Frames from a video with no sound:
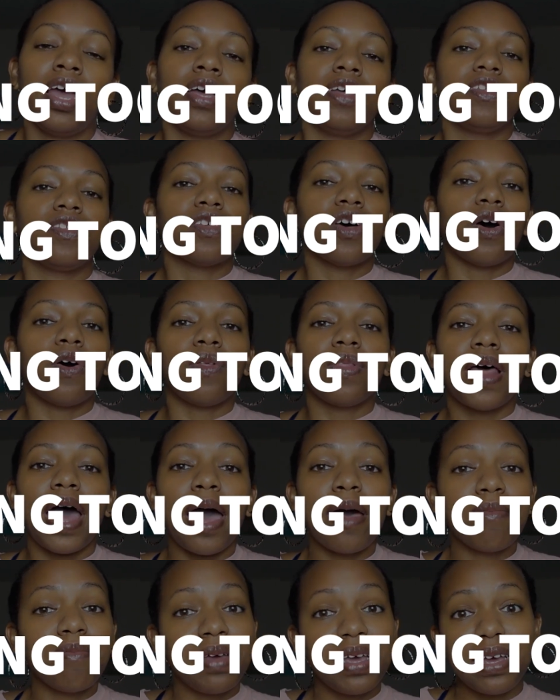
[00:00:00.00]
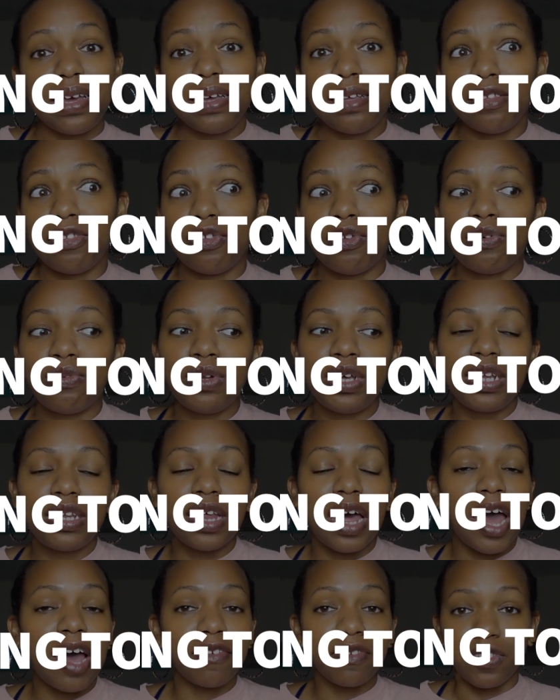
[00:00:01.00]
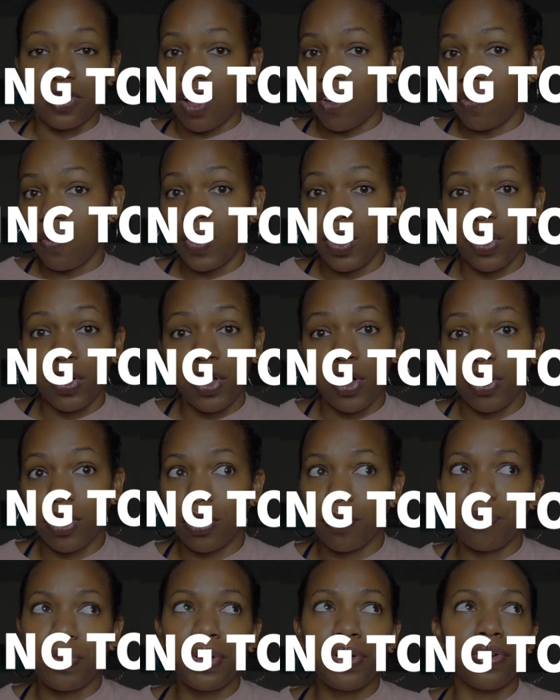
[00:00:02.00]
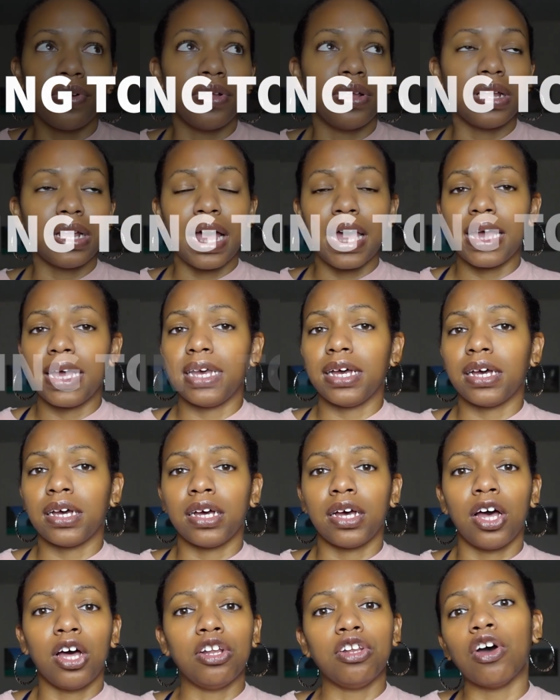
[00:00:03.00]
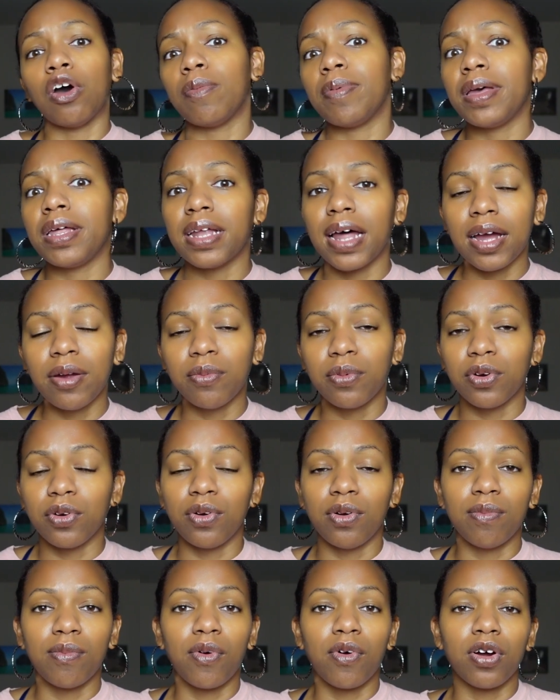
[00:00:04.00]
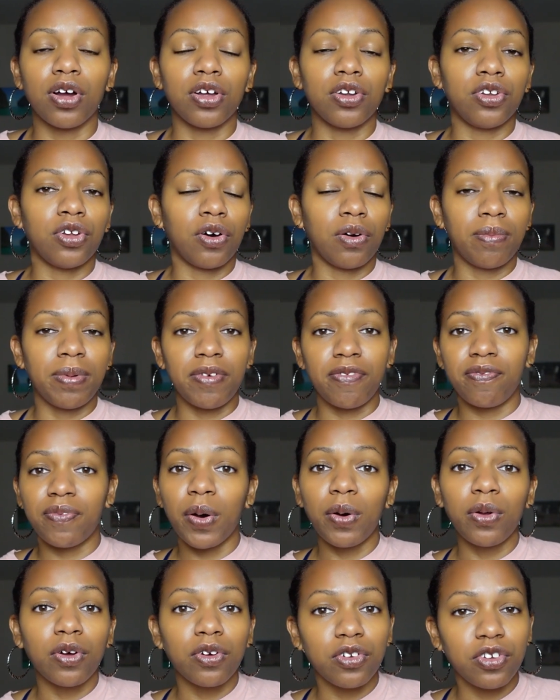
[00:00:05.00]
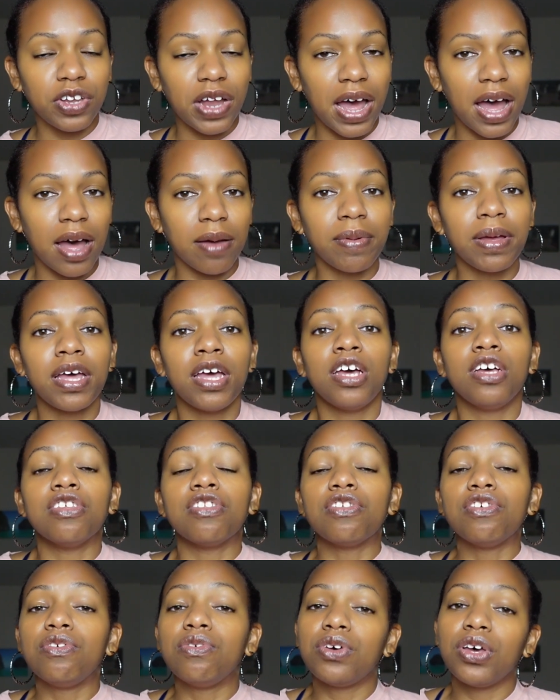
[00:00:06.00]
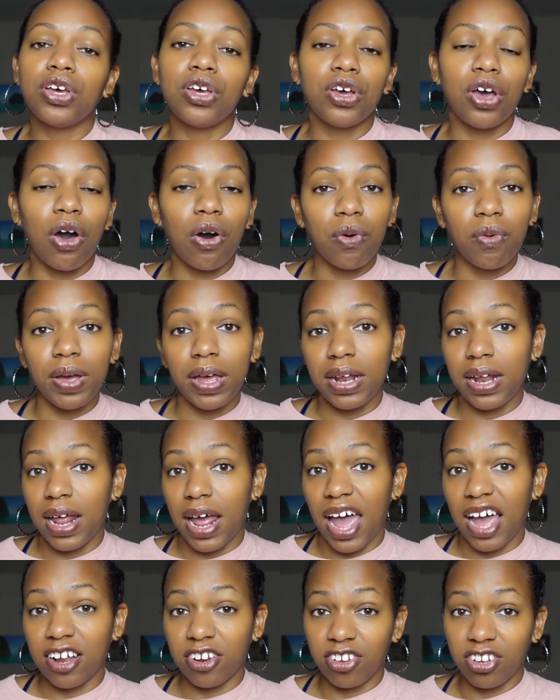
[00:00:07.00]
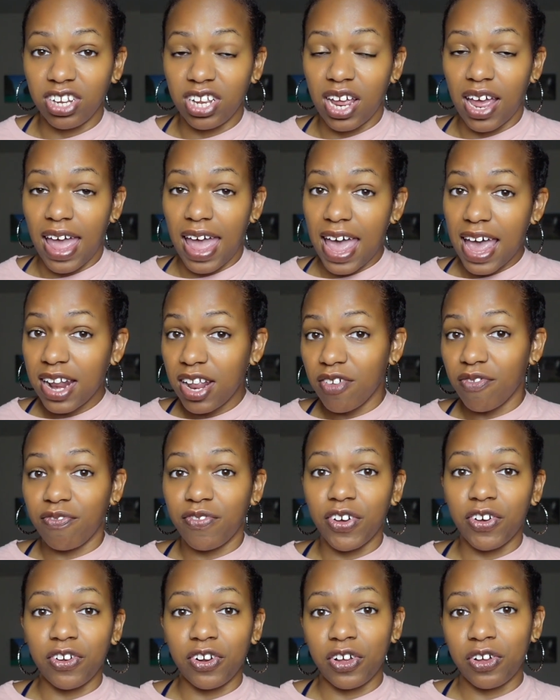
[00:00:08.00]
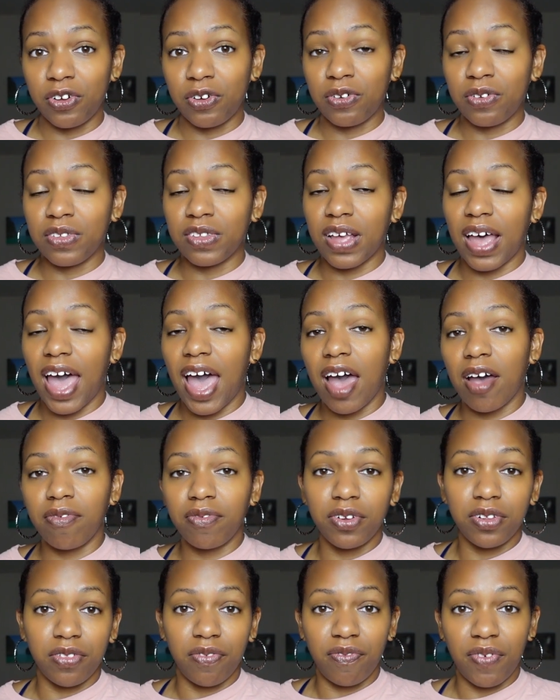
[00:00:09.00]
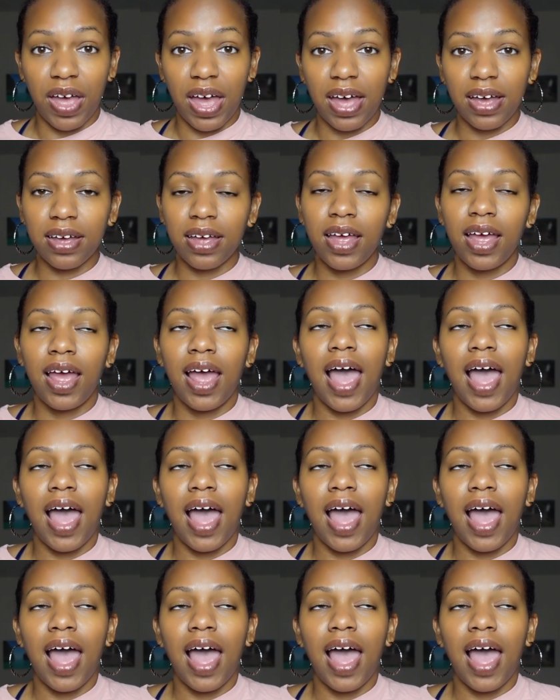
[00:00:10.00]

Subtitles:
So that means you need to have software on your computer like Adobe Lightroom or Adobe Photoshop, so you can go in and actually edit photos after the fact.